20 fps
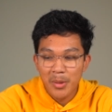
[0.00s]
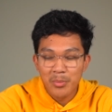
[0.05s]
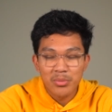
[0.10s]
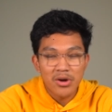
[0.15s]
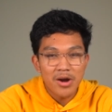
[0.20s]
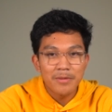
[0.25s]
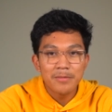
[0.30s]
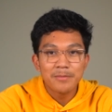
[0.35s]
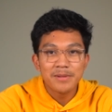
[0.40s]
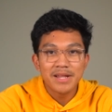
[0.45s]

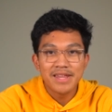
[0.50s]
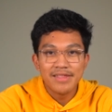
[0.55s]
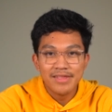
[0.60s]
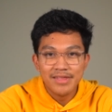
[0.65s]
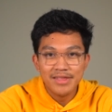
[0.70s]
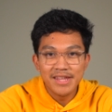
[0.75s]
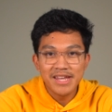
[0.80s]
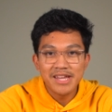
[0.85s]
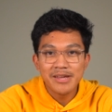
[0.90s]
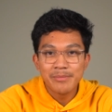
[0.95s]
probably
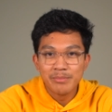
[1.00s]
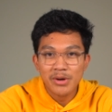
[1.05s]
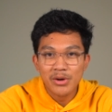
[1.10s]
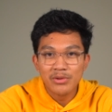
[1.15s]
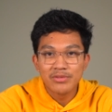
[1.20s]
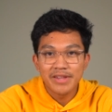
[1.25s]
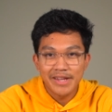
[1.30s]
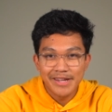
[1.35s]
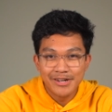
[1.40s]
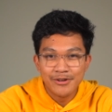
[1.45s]
the
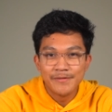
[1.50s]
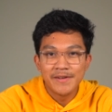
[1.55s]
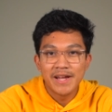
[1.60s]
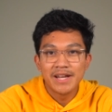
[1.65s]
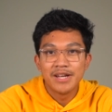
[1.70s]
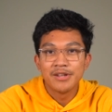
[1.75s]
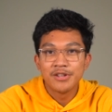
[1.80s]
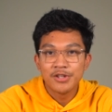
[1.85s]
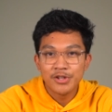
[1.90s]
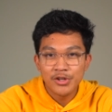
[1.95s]
most
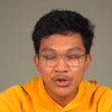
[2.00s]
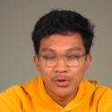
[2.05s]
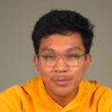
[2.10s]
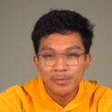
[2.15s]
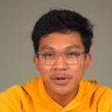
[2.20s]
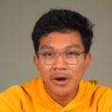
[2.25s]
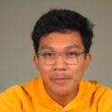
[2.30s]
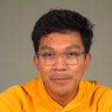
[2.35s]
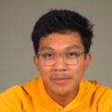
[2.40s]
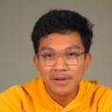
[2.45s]
innovative
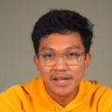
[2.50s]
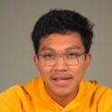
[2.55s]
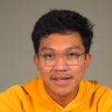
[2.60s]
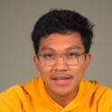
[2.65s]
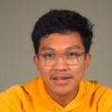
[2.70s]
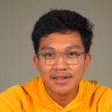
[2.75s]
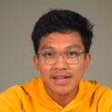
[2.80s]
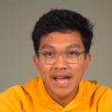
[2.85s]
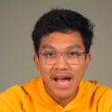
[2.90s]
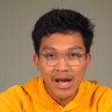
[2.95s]
cube
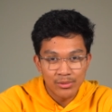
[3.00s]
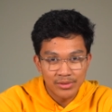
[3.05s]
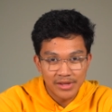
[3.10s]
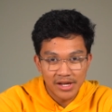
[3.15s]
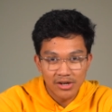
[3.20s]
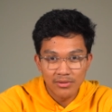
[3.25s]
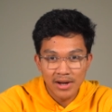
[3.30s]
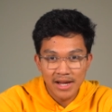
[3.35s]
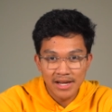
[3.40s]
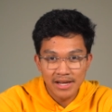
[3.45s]
company out
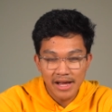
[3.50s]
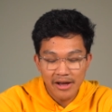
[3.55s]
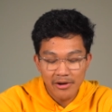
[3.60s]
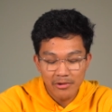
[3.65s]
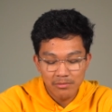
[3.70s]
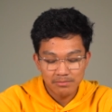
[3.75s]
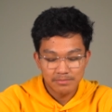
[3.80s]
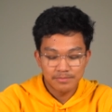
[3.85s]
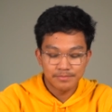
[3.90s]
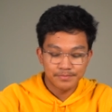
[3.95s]
there right
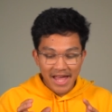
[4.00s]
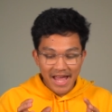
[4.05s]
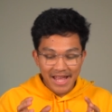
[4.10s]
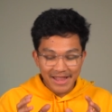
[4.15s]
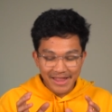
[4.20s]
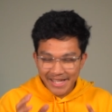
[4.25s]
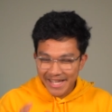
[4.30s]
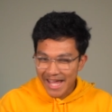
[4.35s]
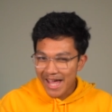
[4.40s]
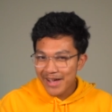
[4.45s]
now.
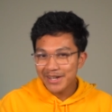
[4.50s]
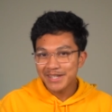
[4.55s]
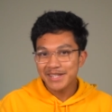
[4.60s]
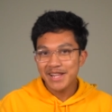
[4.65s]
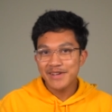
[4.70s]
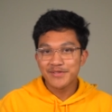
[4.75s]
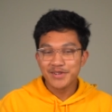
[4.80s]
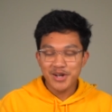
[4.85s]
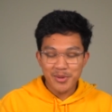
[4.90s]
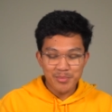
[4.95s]
And the GAN
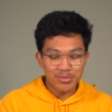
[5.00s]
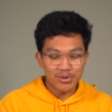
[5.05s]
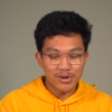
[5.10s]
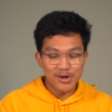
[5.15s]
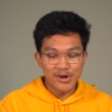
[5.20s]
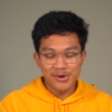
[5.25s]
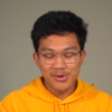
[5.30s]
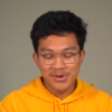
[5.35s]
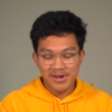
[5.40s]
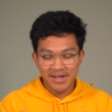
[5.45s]
11M
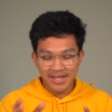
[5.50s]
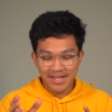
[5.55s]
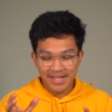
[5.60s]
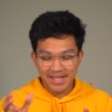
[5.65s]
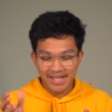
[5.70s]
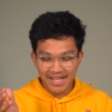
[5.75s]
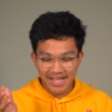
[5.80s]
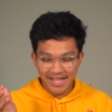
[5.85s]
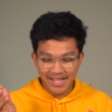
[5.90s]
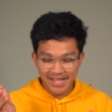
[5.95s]
Pro
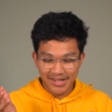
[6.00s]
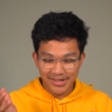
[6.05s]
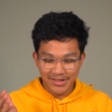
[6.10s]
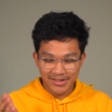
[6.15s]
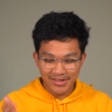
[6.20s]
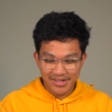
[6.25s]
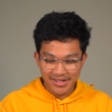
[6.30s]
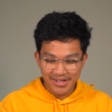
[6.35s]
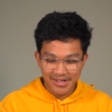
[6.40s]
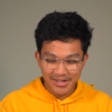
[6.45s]

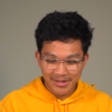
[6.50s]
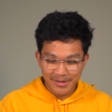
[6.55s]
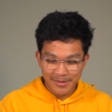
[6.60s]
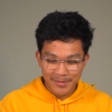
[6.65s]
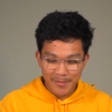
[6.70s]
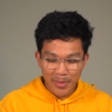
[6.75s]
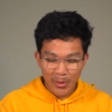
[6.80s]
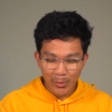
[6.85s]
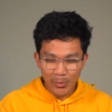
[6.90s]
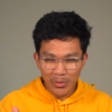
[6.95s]
is
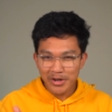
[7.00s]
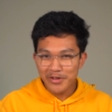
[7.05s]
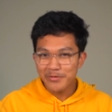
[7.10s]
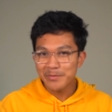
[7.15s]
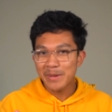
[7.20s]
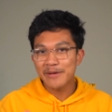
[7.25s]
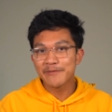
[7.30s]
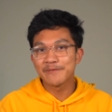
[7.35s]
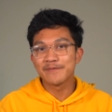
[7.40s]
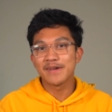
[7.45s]
one of
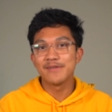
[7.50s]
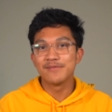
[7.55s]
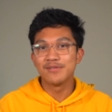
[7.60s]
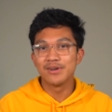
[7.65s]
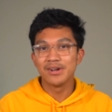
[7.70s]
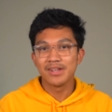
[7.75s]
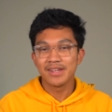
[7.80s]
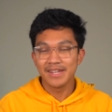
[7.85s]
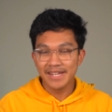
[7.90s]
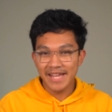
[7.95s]
my
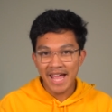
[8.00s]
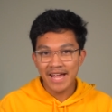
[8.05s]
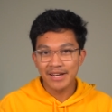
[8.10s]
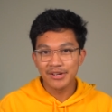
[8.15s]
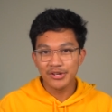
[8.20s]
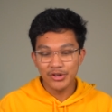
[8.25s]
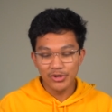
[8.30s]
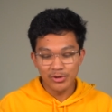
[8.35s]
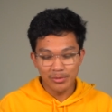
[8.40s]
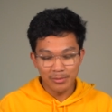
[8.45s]
favorite
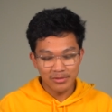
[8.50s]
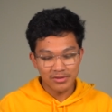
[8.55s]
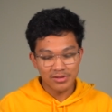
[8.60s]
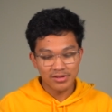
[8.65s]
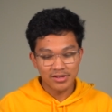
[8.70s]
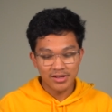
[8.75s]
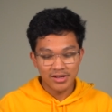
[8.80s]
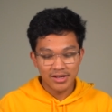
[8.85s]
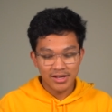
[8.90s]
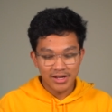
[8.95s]
GAN cubes.